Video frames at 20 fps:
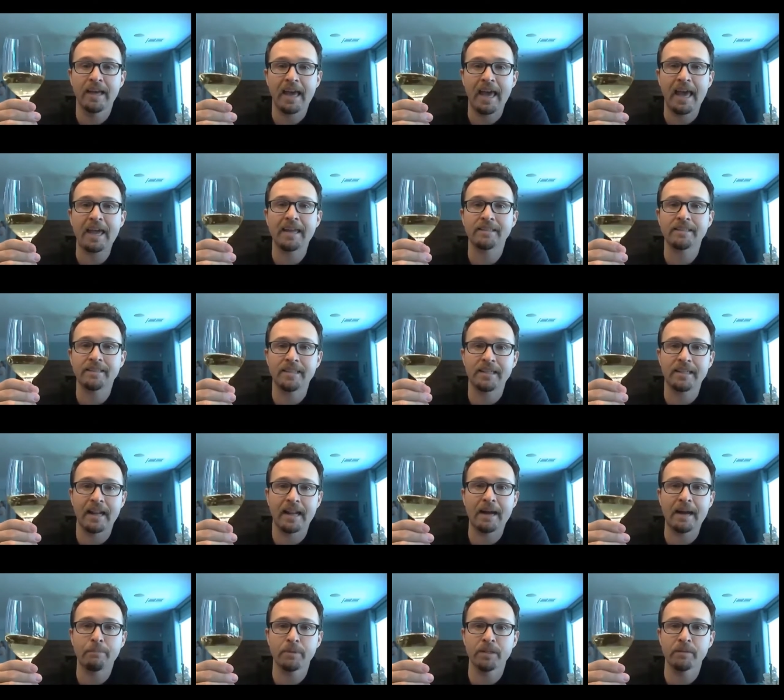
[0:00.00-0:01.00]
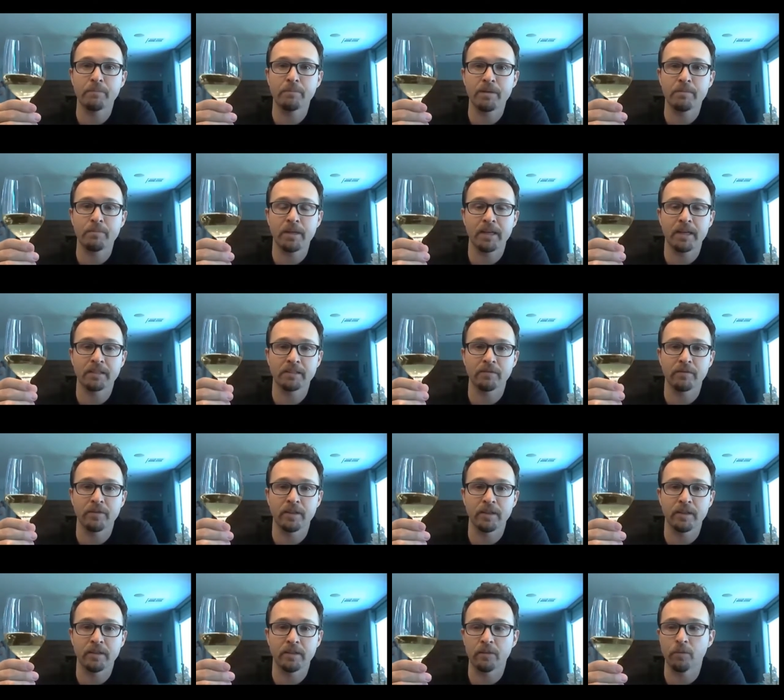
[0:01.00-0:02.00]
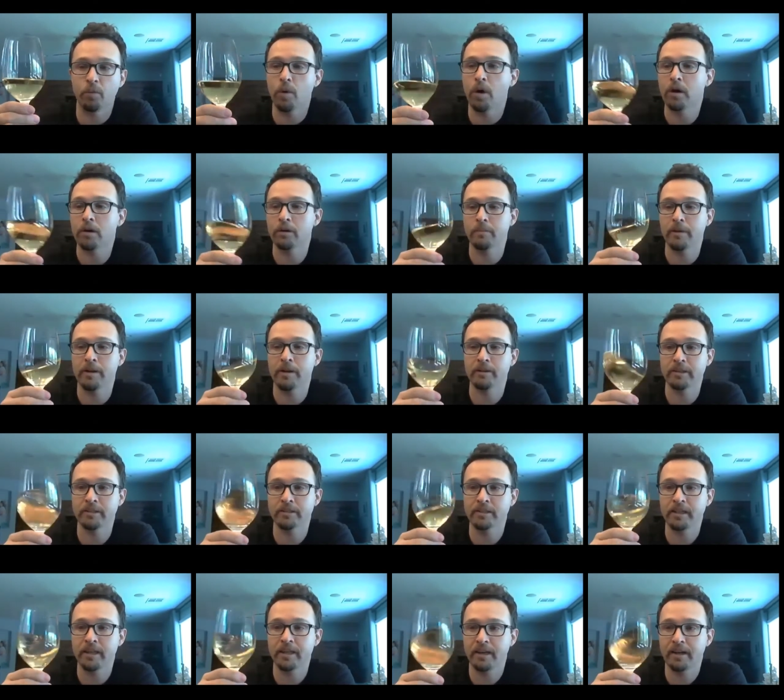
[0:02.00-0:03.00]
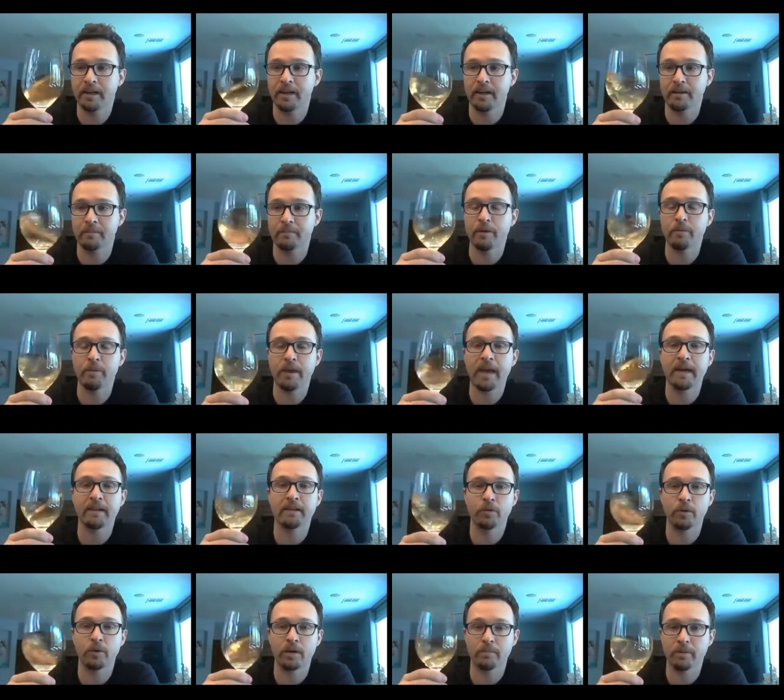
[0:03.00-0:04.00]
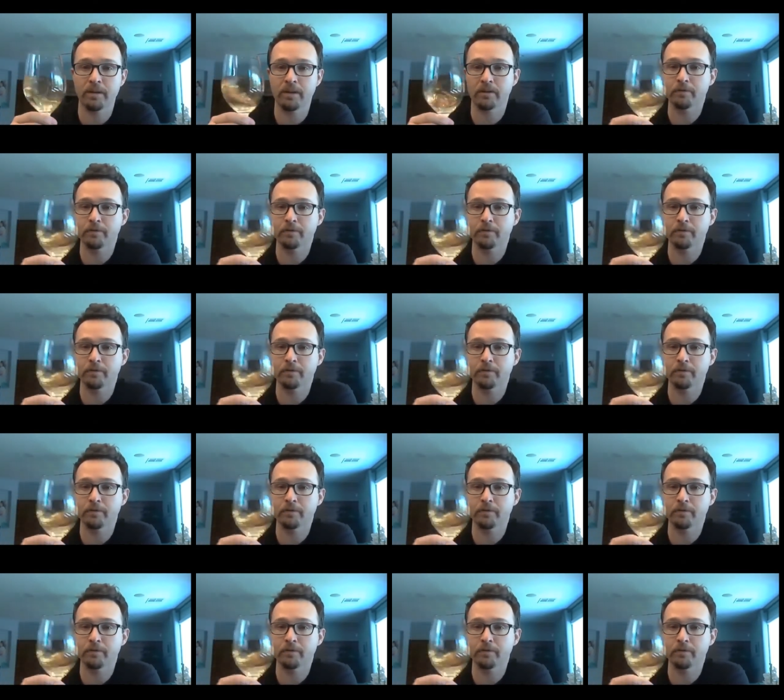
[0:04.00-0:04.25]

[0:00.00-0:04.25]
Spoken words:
18, it happened to be because of the water berries that we had quite a bit